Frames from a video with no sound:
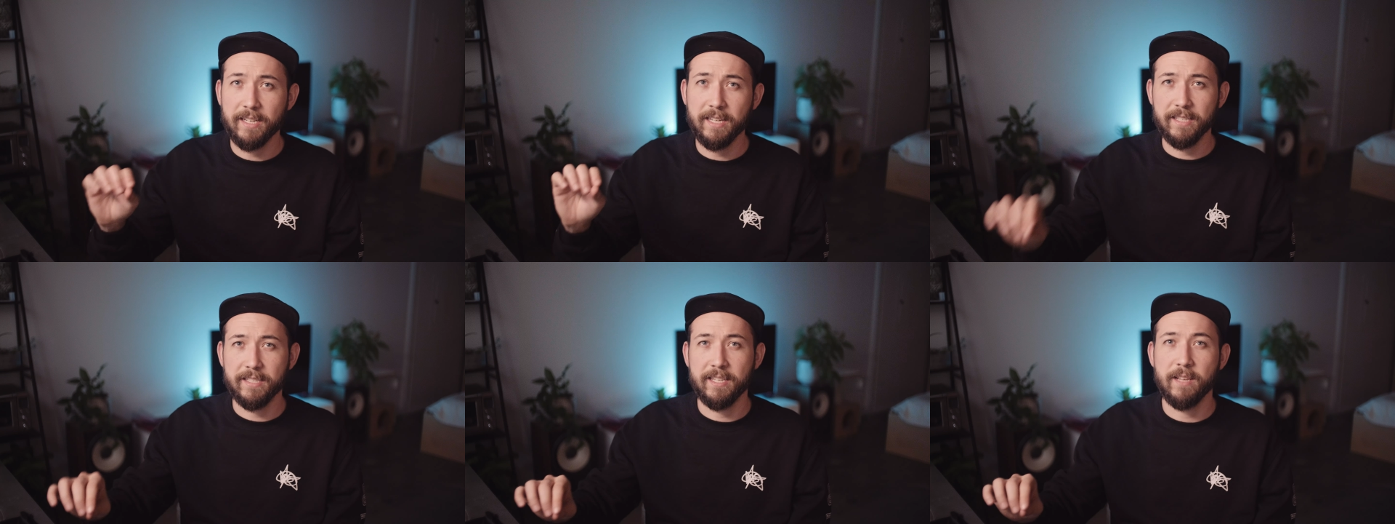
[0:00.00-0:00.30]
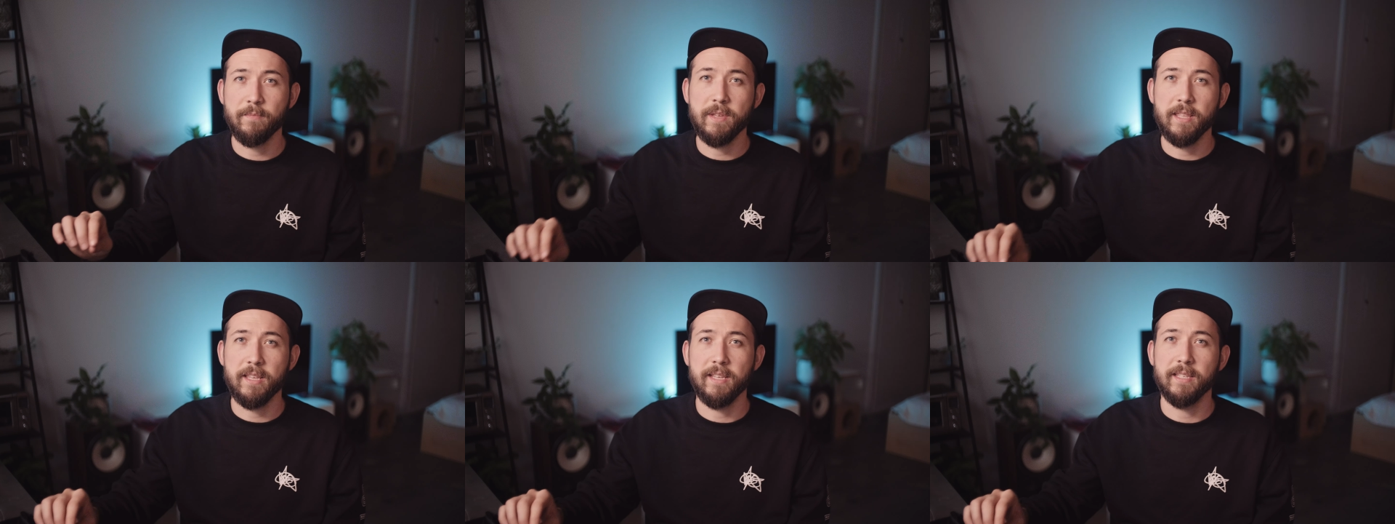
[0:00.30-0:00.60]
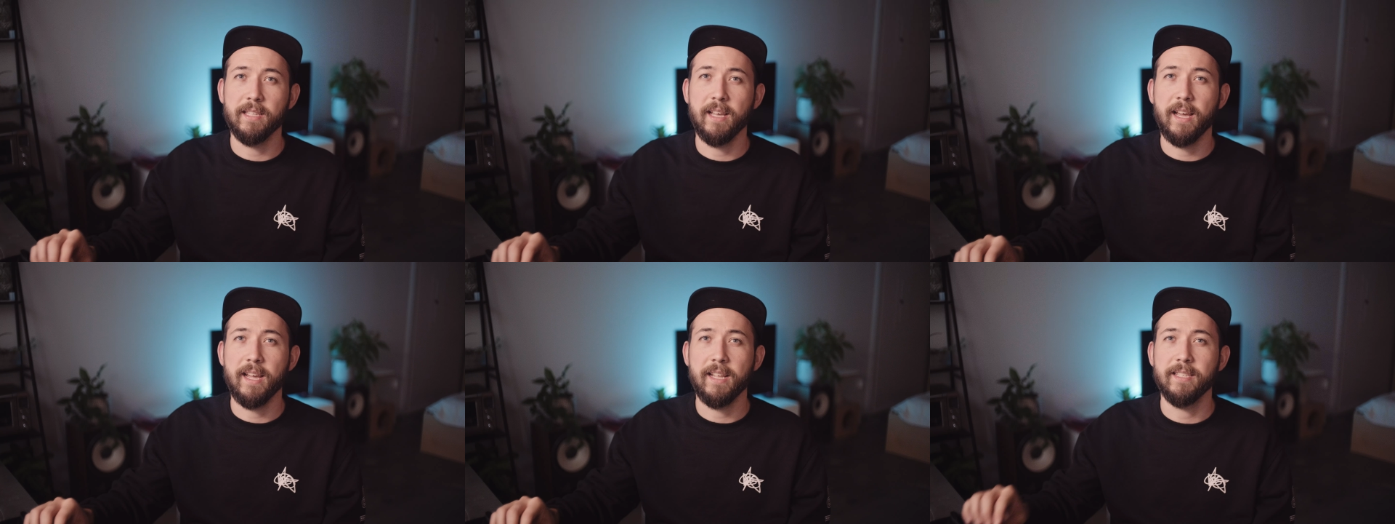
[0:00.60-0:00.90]
did send me
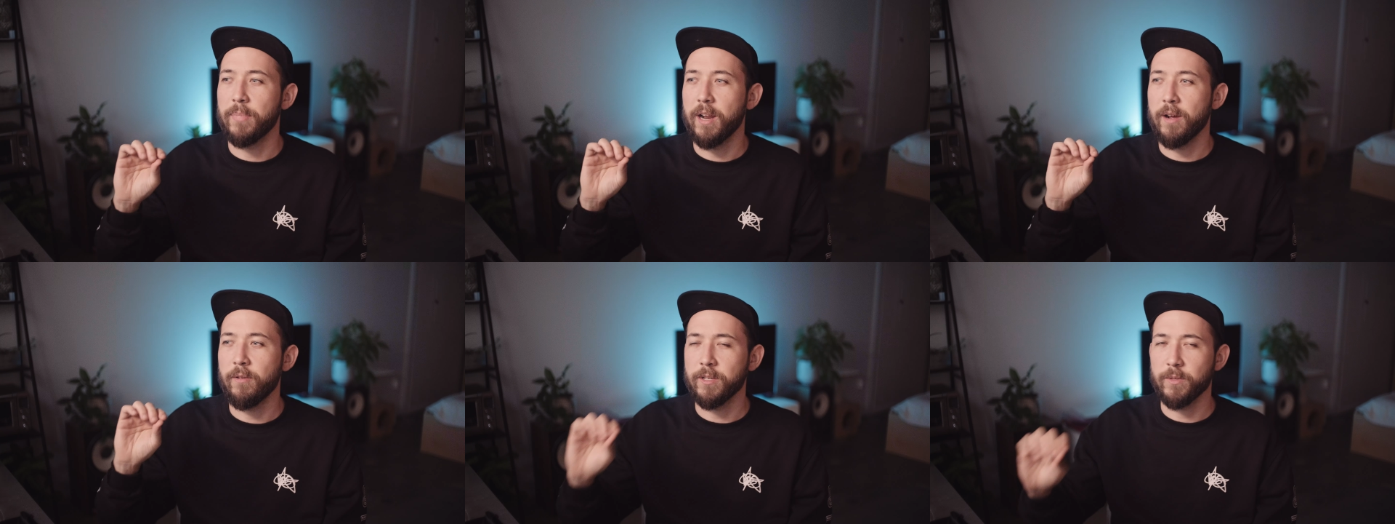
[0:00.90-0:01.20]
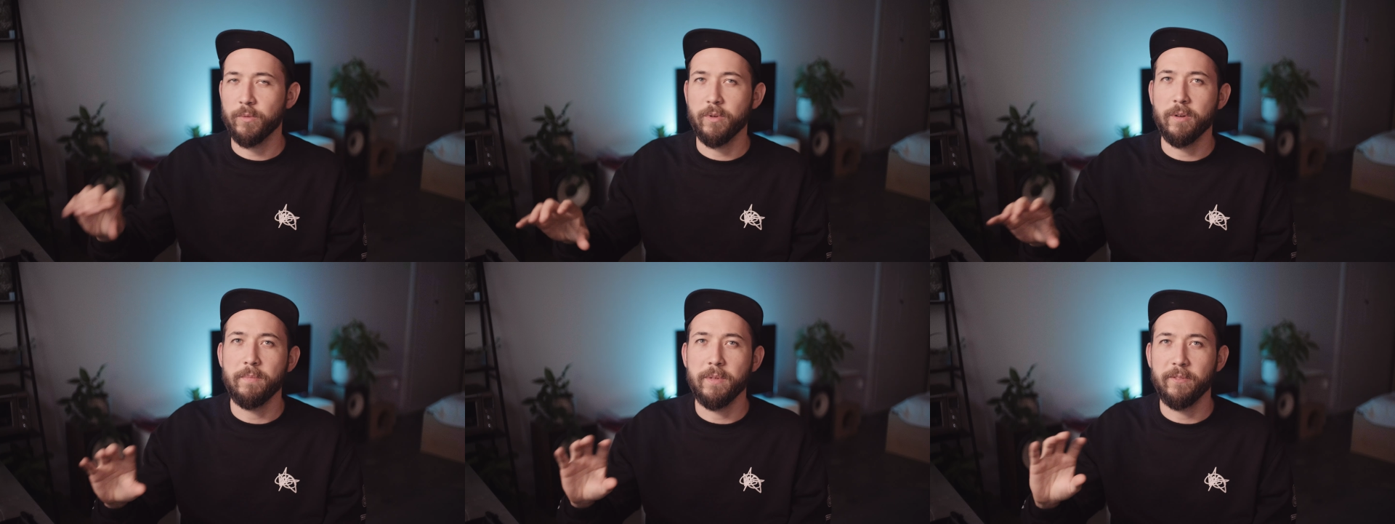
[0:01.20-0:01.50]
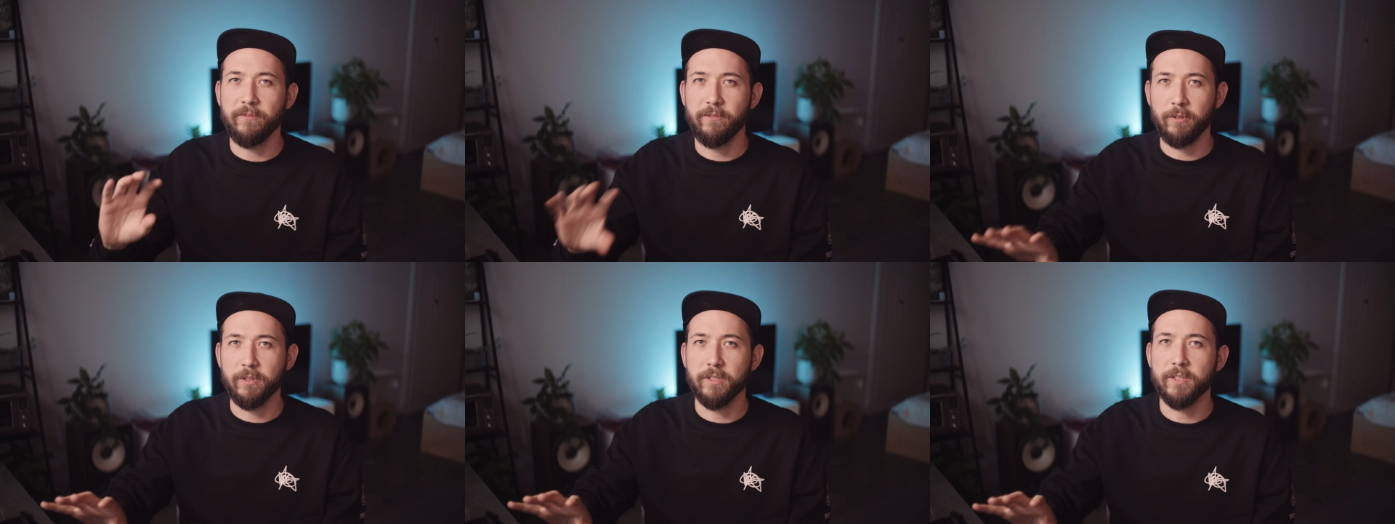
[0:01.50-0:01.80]
these lights, but I just want to be
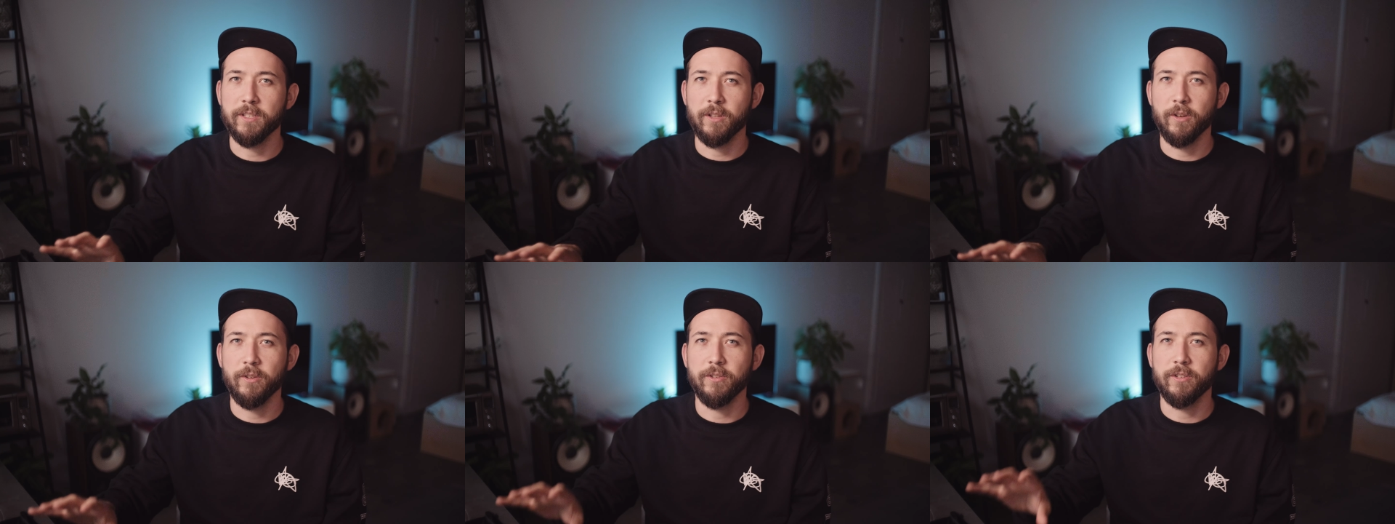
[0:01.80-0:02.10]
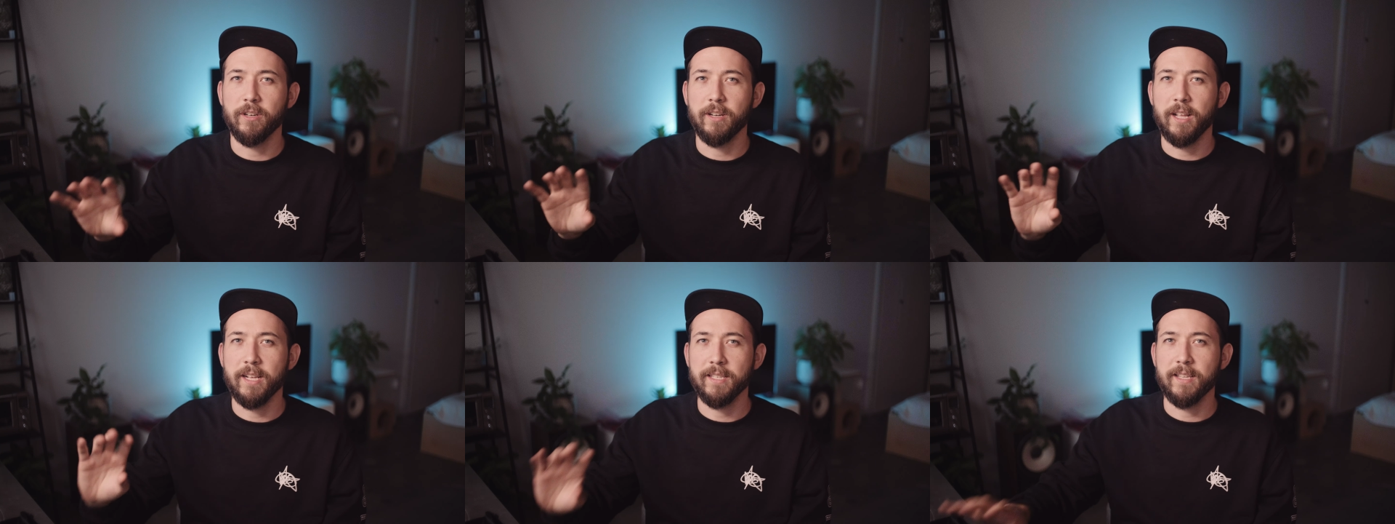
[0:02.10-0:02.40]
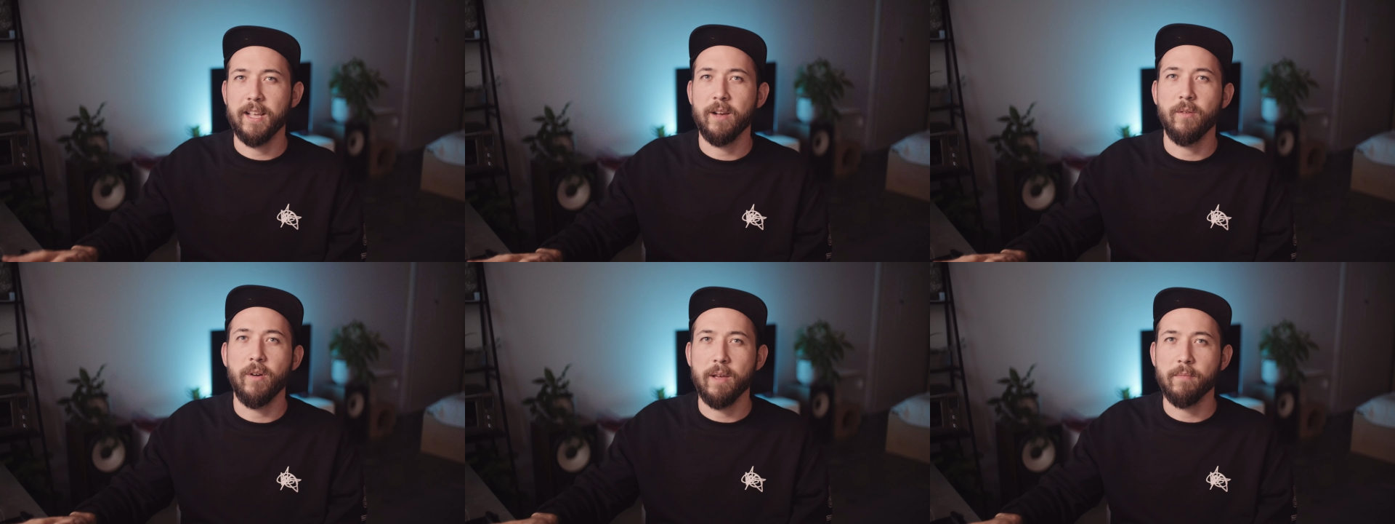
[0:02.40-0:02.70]
full disclosure,
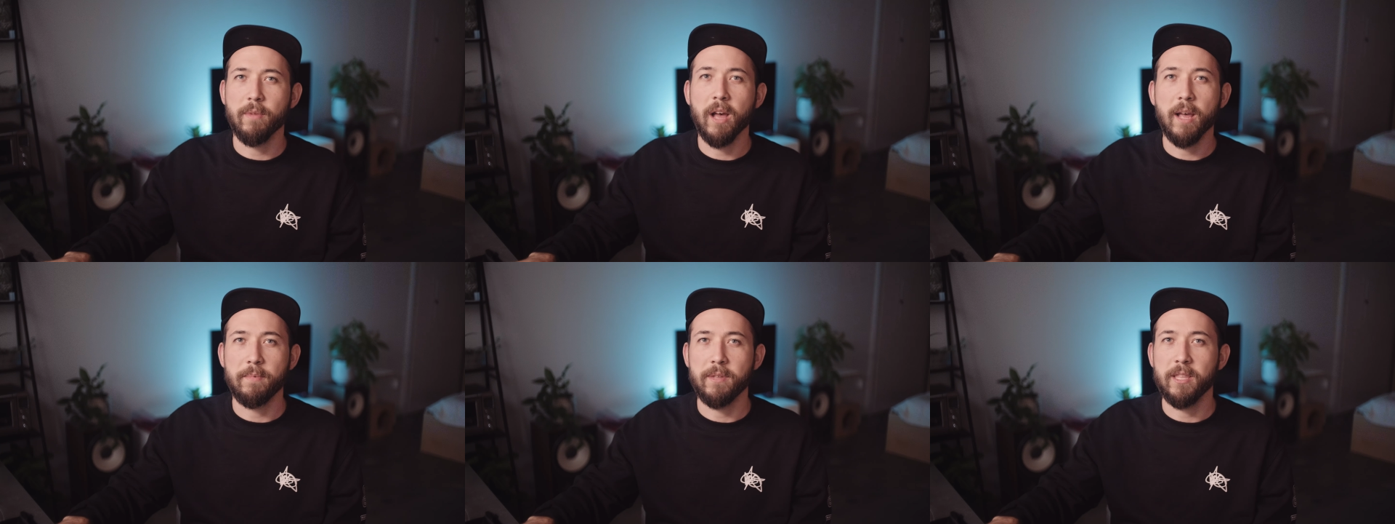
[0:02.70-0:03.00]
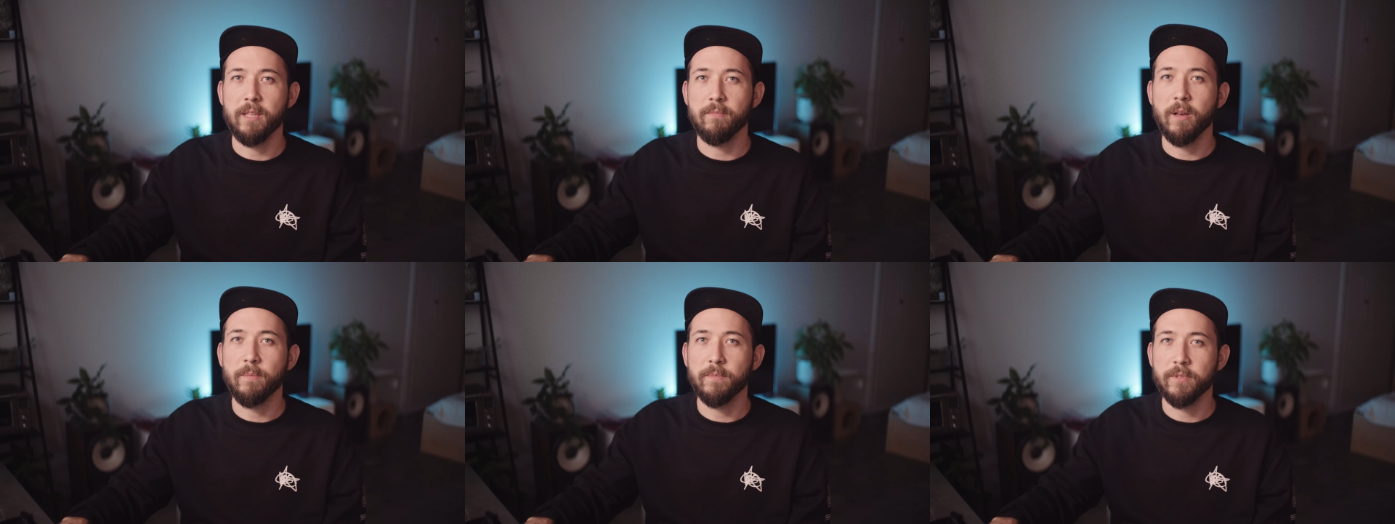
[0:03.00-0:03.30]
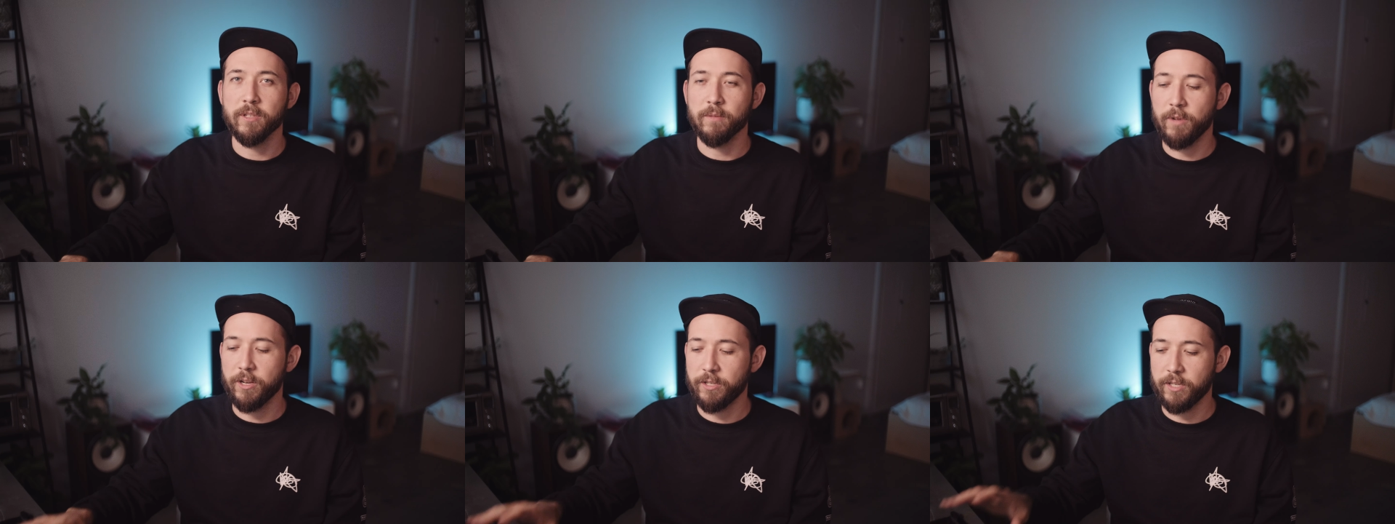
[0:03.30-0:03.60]
that's not why I'm hyping them up
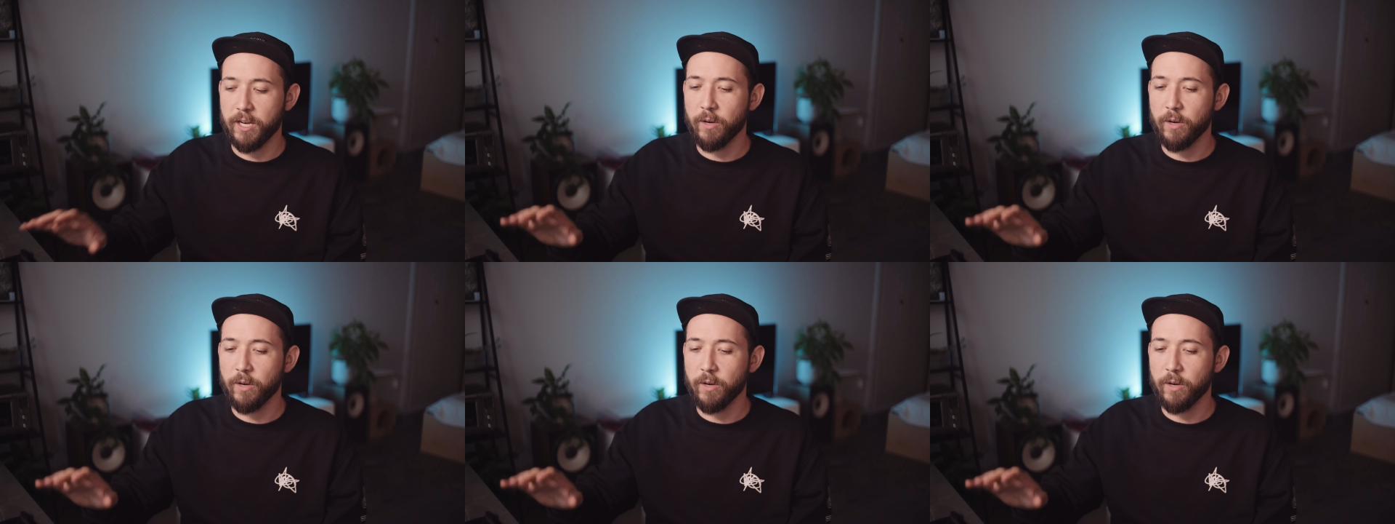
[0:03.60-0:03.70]
so much.